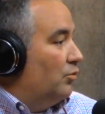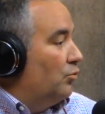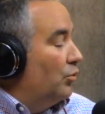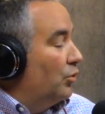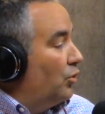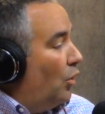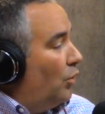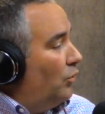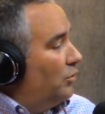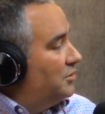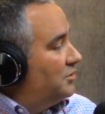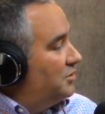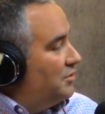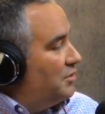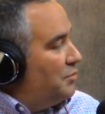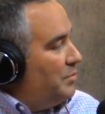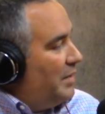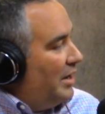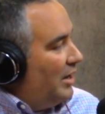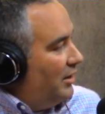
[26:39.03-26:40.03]
regardless of
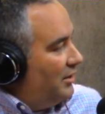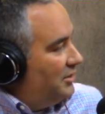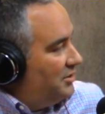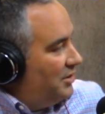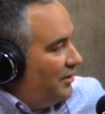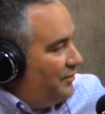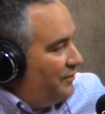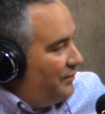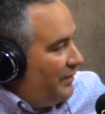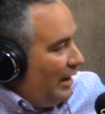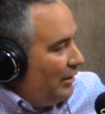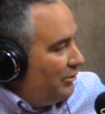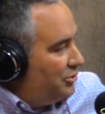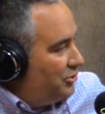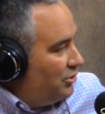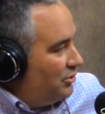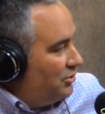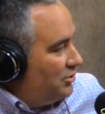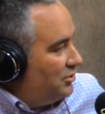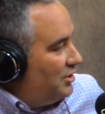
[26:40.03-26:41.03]
the merits of
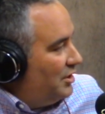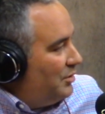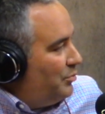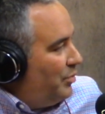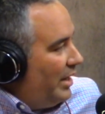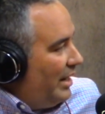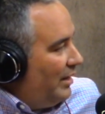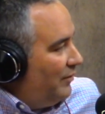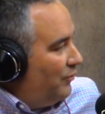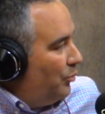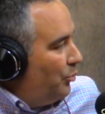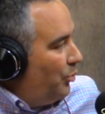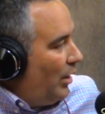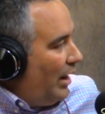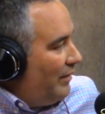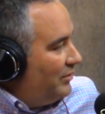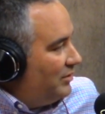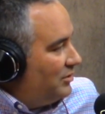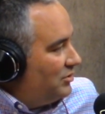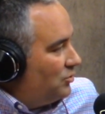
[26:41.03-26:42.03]
vouchers and paying for
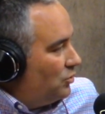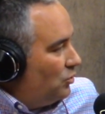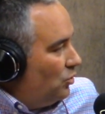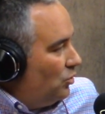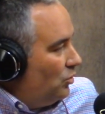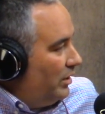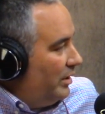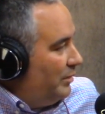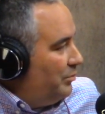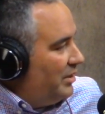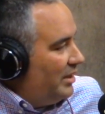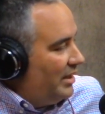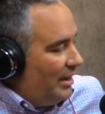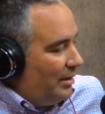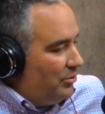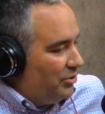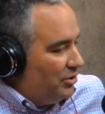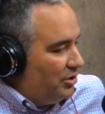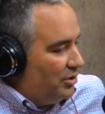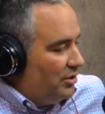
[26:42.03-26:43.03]
private school and being
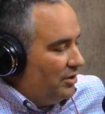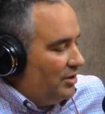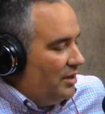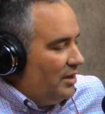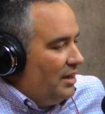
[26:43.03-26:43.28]
able to